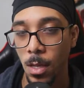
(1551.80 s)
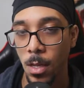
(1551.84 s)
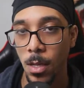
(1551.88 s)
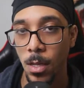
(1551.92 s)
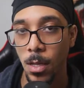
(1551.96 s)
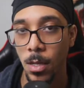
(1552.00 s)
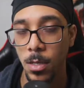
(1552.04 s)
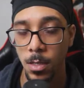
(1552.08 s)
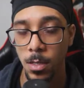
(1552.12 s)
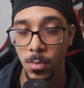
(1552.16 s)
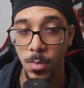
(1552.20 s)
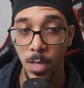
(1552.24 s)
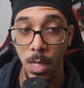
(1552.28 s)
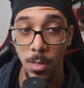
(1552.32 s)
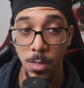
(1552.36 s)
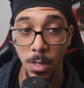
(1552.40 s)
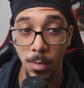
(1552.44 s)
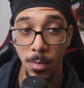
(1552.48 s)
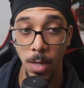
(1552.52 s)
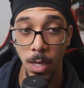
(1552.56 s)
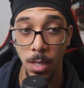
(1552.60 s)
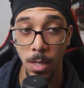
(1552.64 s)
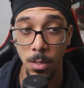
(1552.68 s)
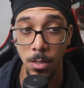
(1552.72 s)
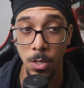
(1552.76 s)
Sometimes I
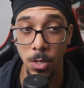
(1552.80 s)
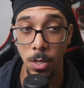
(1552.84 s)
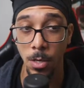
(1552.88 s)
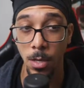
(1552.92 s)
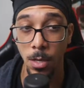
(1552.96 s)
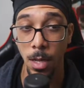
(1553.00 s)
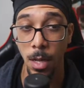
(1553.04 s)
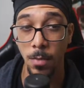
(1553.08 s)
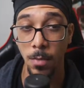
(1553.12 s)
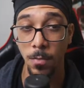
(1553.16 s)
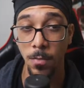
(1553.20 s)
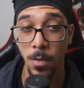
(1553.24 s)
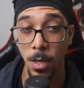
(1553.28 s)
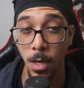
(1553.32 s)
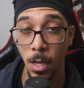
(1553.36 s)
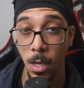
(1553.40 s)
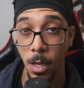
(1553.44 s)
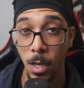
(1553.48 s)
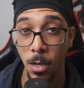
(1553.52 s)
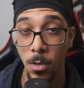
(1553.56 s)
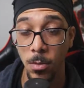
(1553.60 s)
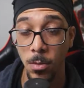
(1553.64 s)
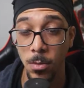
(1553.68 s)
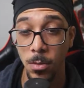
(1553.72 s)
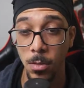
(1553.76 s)
might turn on
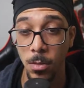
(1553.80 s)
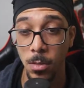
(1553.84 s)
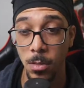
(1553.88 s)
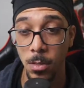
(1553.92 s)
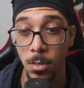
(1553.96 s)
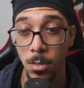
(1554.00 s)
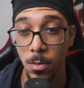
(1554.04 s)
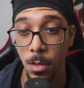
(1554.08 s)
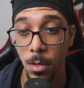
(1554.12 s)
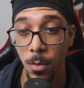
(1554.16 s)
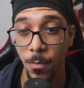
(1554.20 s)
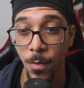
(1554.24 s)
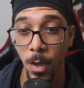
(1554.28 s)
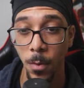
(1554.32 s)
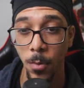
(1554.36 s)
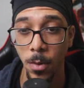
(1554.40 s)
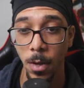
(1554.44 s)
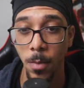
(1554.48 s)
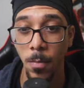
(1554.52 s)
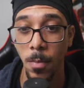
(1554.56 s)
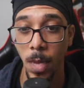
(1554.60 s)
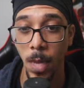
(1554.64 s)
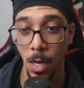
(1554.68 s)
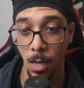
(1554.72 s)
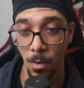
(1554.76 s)
videos. I want
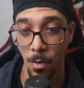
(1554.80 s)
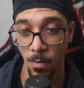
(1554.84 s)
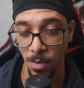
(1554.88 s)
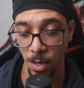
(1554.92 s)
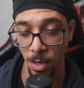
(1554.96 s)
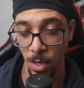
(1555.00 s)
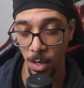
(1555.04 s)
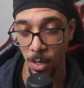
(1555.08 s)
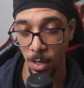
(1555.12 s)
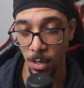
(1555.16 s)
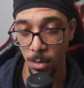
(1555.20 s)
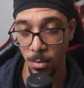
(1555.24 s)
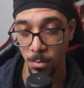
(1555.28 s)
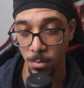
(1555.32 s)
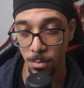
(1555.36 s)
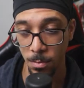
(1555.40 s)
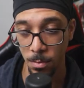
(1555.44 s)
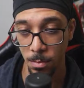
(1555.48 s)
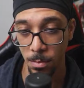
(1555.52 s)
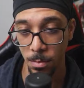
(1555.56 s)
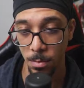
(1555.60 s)
to make a video.